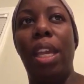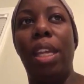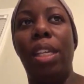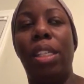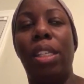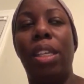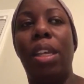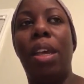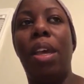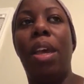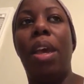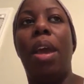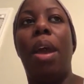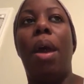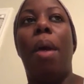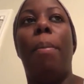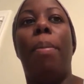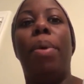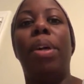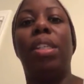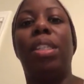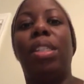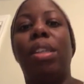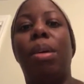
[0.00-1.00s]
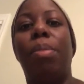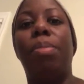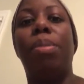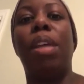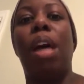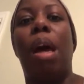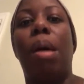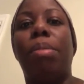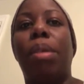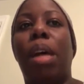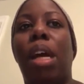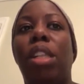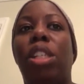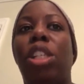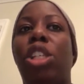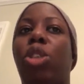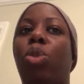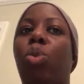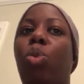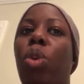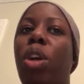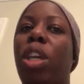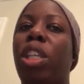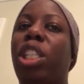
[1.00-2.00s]
is, but sometimes I just
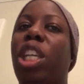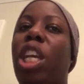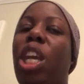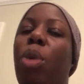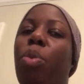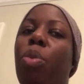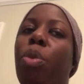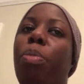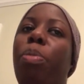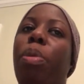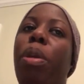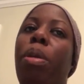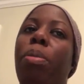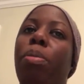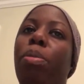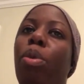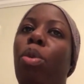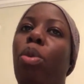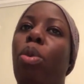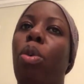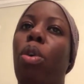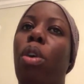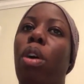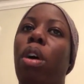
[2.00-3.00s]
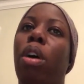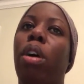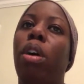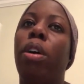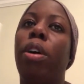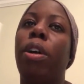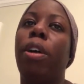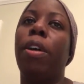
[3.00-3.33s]
wish he would be more,